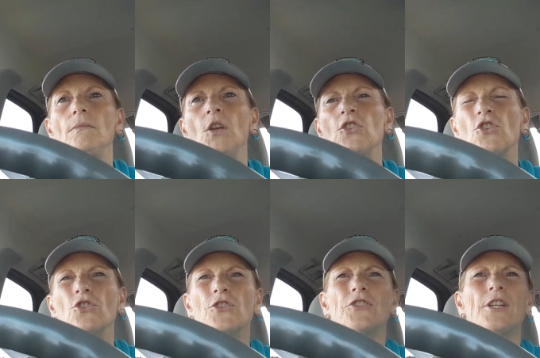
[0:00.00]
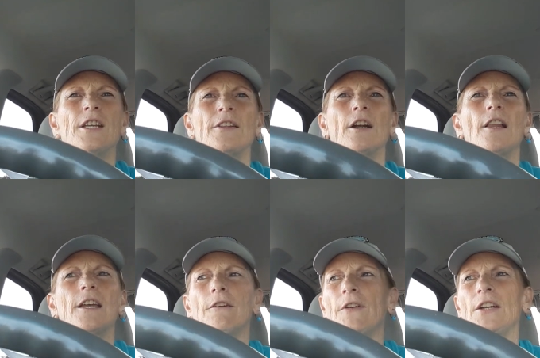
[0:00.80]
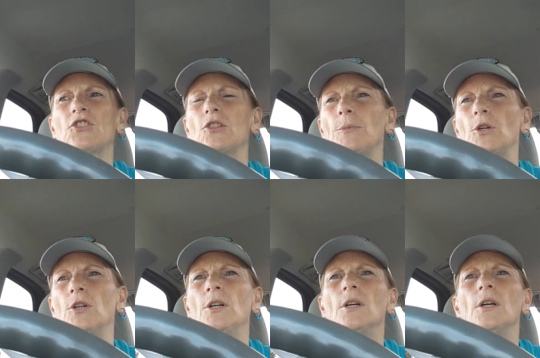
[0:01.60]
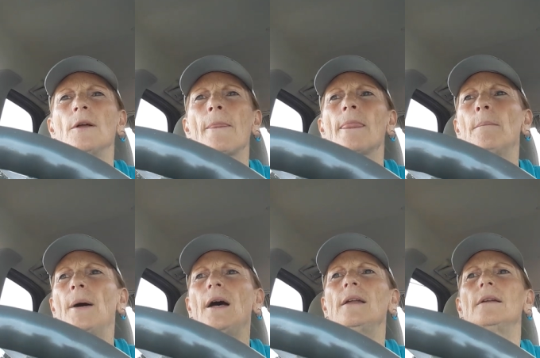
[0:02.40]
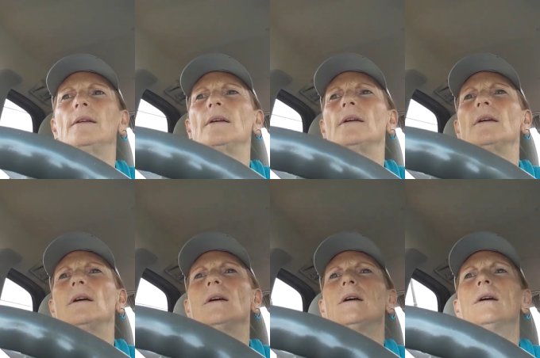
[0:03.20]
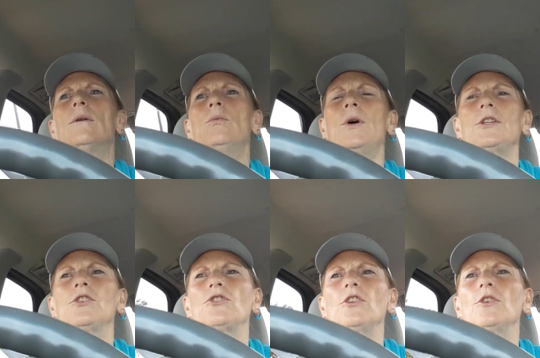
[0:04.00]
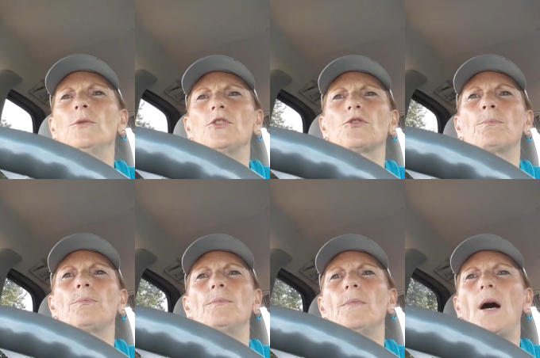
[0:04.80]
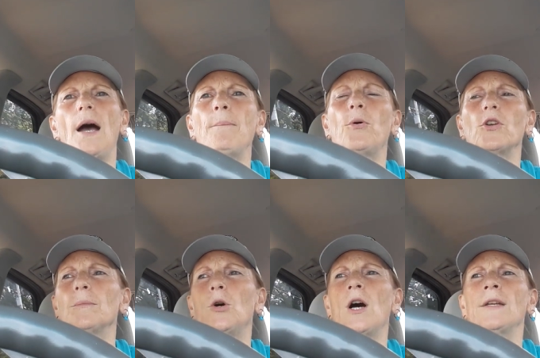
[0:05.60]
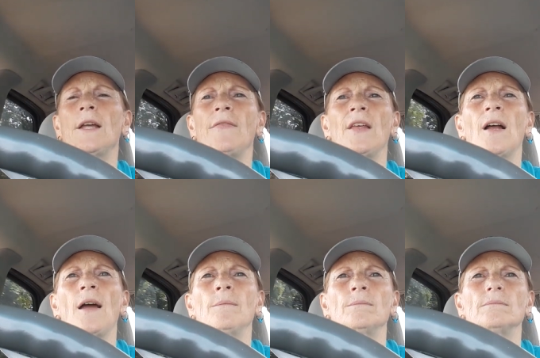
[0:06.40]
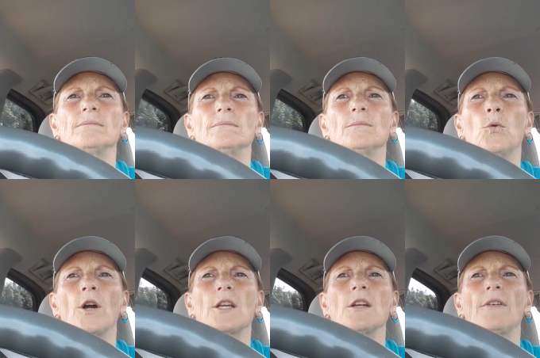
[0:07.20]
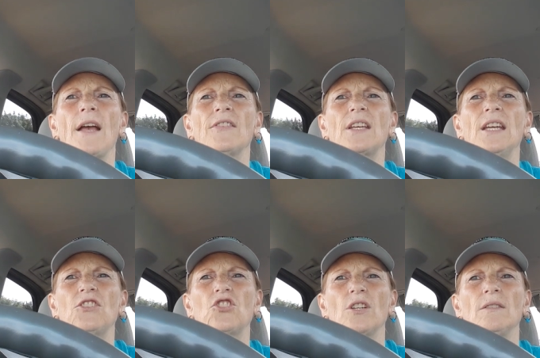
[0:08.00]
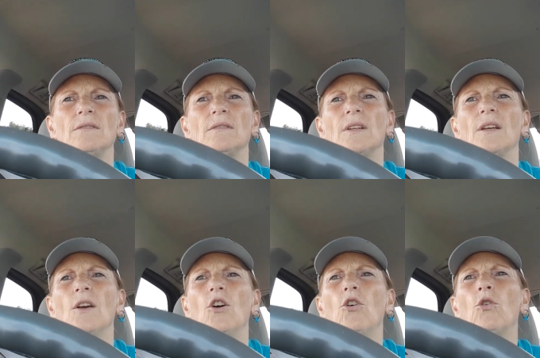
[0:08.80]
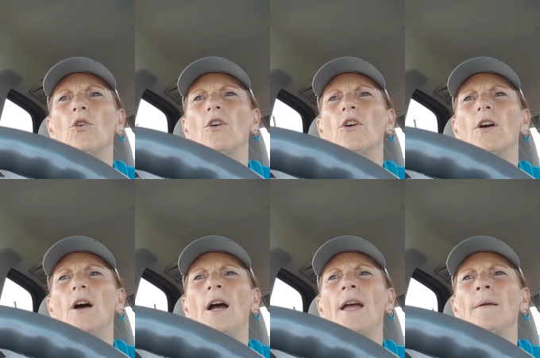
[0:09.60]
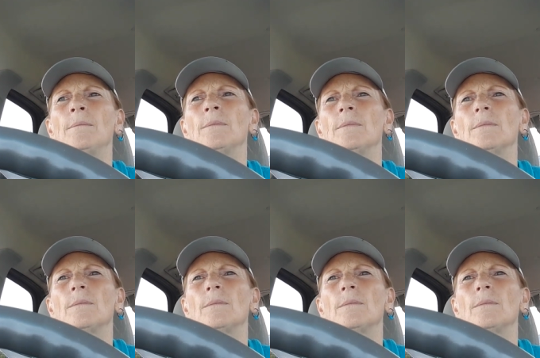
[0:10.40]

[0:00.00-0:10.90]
because you're just sitting there like a vegetable but what you do is I put them on and then I'm working around the kitchen or I'm